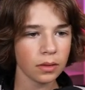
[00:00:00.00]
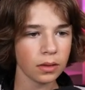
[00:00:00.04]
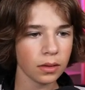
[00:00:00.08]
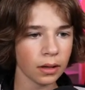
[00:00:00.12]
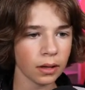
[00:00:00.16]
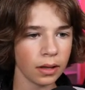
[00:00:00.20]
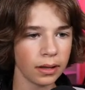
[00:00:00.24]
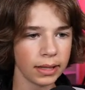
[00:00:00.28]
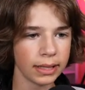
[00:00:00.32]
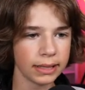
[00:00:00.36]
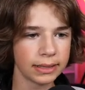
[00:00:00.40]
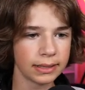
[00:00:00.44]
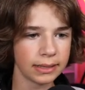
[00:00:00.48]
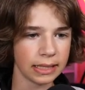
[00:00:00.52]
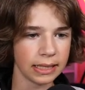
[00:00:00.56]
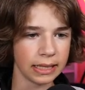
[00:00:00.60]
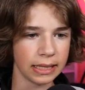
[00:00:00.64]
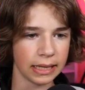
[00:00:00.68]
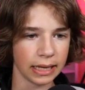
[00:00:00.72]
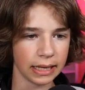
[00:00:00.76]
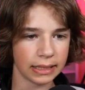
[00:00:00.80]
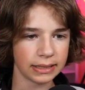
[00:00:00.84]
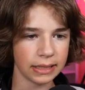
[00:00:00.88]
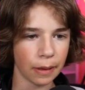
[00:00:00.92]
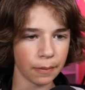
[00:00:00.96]
Let's see.
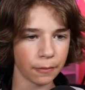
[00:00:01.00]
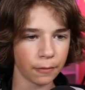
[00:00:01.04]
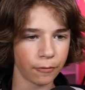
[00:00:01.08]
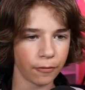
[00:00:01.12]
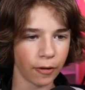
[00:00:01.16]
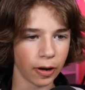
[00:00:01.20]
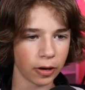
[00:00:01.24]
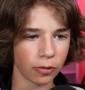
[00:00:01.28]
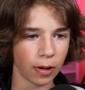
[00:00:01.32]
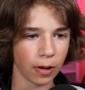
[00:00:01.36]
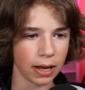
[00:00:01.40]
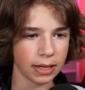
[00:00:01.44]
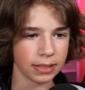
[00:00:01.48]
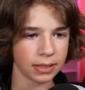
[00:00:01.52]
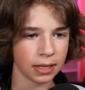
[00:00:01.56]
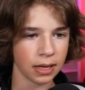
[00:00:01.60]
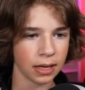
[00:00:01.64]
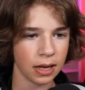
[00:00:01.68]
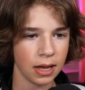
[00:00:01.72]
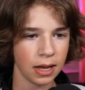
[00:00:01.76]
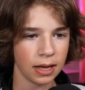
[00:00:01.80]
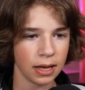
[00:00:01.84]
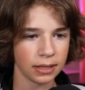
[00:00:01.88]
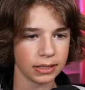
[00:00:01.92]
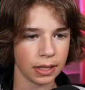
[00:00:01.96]
Accept your friend request.
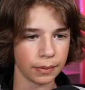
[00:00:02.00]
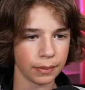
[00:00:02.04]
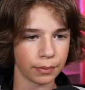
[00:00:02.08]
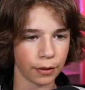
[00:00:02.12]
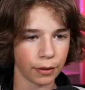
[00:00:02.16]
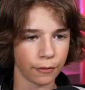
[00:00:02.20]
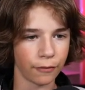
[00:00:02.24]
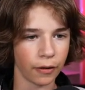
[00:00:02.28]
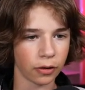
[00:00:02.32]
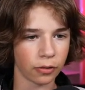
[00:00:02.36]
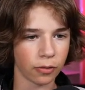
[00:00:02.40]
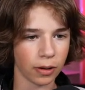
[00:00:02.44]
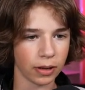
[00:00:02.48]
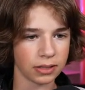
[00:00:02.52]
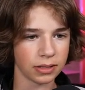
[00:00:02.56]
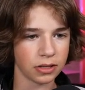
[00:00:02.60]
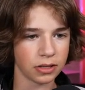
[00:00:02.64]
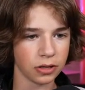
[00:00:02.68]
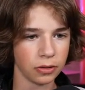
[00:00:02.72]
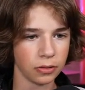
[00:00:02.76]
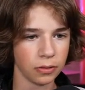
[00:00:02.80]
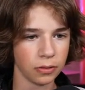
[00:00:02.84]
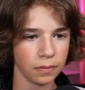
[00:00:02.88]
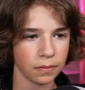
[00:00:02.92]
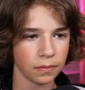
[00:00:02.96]
Accept your friend request
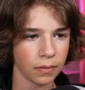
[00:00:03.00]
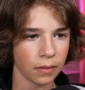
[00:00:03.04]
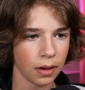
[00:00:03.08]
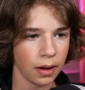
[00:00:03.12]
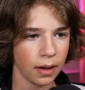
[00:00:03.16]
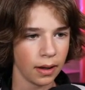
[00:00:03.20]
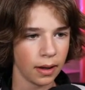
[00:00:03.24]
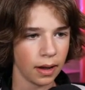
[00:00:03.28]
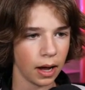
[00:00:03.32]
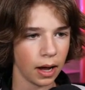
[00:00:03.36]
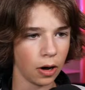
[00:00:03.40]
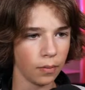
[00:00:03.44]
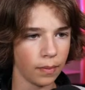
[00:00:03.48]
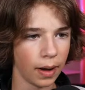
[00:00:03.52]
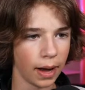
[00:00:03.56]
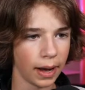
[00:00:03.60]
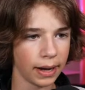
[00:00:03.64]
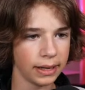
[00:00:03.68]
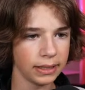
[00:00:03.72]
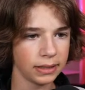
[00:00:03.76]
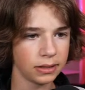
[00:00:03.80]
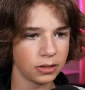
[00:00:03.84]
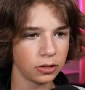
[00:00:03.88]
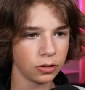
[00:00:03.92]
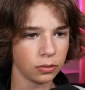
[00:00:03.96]
too. Oh, I
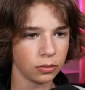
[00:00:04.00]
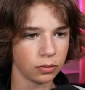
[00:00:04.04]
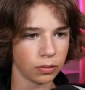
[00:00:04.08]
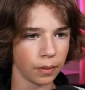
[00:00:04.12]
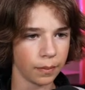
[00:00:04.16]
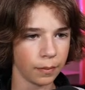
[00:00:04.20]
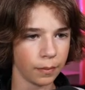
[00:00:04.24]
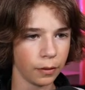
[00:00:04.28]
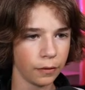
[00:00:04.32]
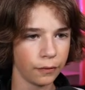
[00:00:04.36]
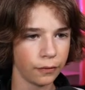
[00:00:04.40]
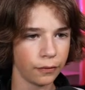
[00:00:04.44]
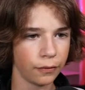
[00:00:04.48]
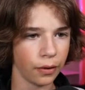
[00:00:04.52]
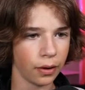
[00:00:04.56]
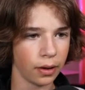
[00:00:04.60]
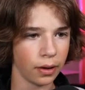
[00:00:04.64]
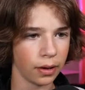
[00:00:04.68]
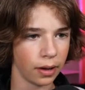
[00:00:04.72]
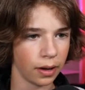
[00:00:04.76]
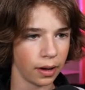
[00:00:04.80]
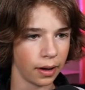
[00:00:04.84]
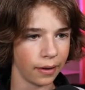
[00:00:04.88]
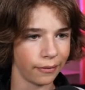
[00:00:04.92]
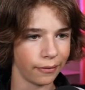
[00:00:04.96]
need to remove
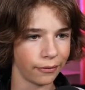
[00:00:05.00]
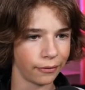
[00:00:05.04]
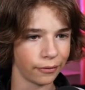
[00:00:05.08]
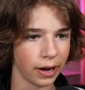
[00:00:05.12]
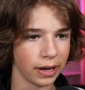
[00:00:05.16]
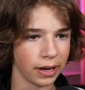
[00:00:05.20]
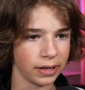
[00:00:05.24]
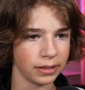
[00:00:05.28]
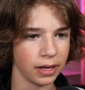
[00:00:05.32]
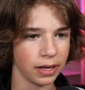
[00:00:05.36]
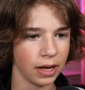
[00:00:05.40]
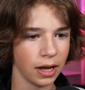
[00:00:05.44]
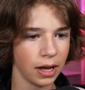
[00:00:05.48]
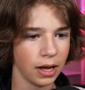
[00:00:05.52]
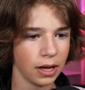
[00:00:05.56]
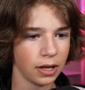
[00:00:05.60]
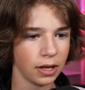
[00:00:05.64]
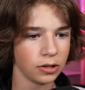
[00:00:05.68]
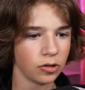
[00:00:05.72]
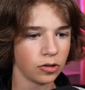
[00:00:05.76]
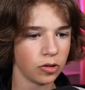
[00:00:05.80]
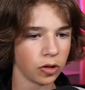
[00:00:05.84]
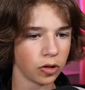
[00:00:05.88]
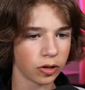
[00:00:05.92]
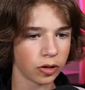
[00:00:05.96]
a friend.
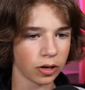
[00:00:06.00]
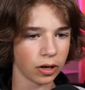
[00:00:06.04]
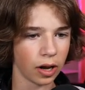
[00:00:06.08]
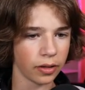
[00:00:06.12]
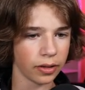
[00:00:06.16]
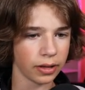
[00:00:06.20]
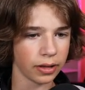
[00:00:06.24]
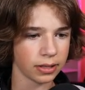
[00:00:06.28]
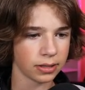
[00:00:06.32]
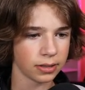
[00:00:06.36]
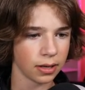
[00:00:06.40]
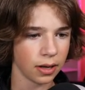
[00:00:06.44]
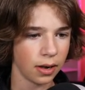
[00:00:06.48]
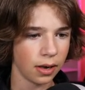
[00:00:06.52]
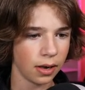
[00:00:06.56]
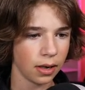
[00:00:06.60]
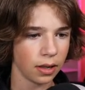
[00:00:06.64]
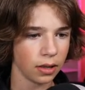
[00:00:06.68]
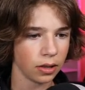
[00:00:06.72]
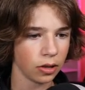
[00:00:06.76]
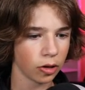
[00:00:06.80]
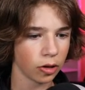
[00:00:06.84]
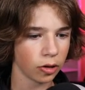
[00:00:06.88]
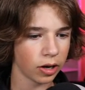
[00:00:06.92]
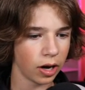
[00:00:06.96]
Look at all this.
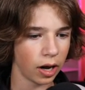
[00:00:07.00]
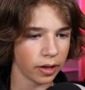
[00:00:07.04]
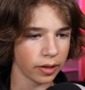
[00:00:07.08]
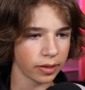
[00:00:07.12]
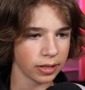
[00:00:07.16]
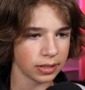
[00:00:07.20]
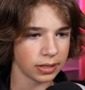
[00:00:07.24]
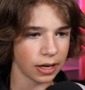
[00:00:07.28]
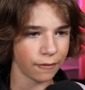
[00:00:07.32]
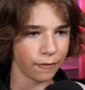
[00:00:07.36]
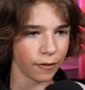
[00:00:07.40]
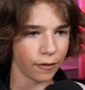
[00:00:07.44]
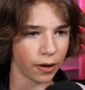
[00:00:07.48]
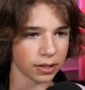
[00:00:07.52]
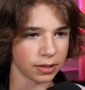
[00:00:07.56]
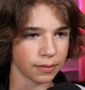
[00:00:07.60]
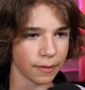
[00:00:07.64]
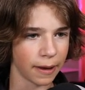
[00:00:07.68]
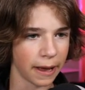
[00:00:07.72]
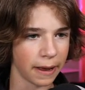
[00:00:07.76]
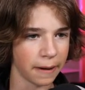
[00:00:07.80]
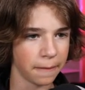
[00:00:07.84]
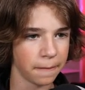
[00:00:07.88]
Look at all these defaults, man.